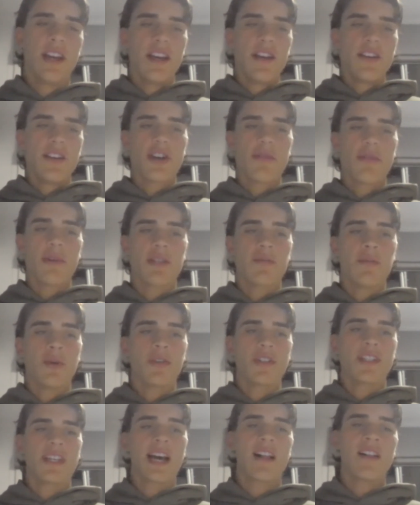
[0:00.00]
so much more
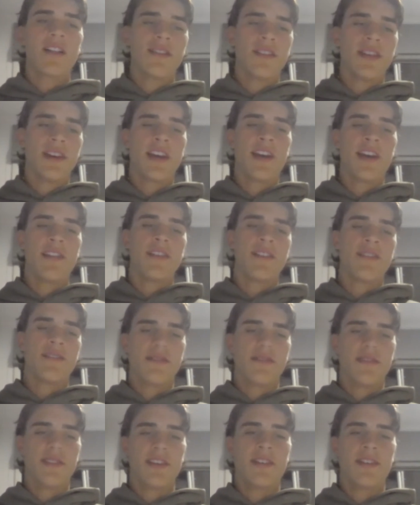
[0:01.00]
talent there that
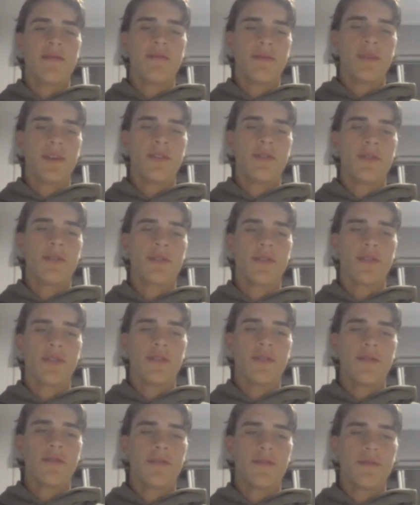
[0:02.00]
that we all sort
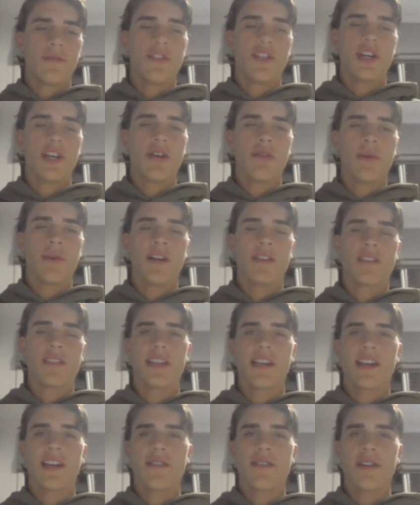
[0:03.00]
of gel well
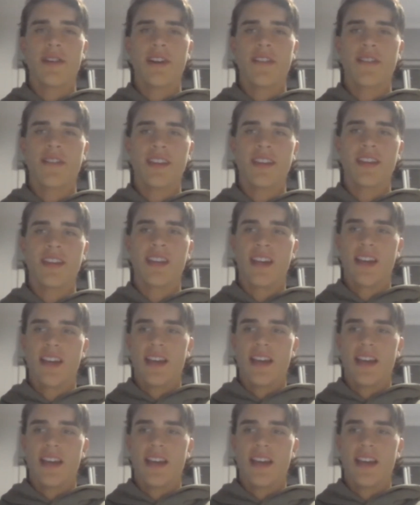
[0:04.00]
together. And I think,